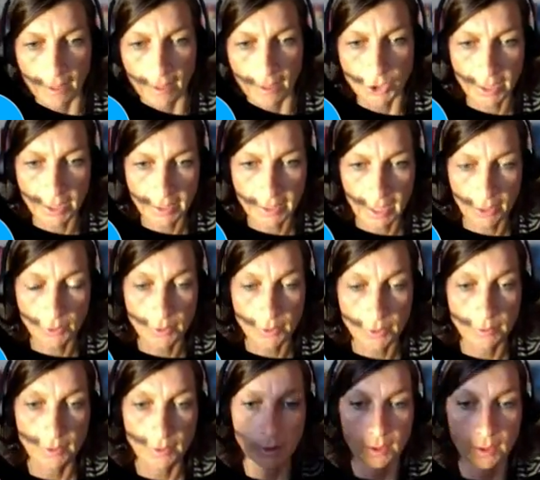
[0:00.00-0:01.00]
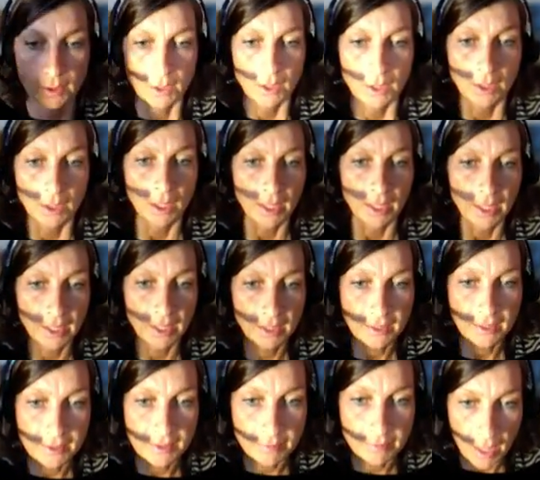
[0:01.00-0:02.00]
Check it out.
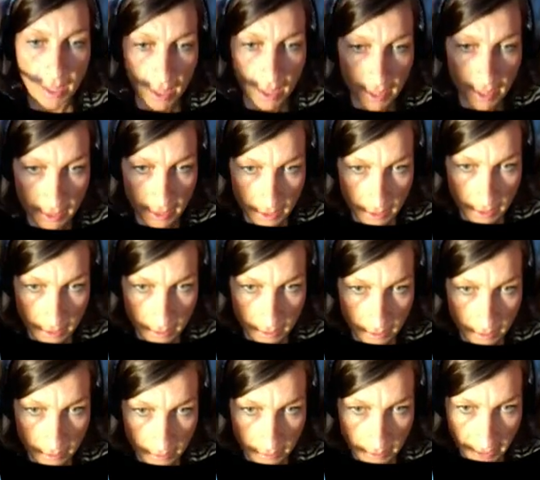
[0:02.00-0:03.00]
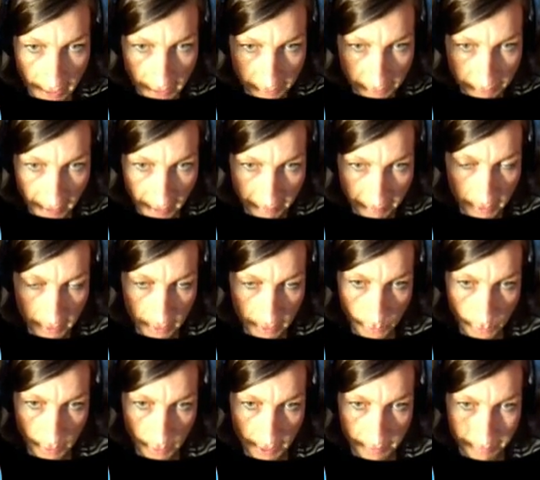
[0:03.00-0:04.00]
Is my -5
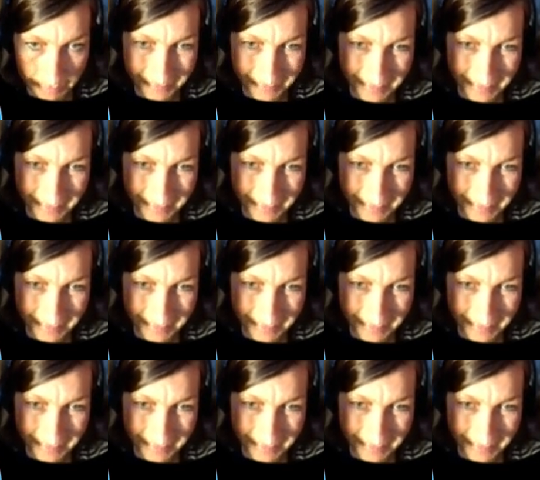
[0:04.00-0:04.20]
included?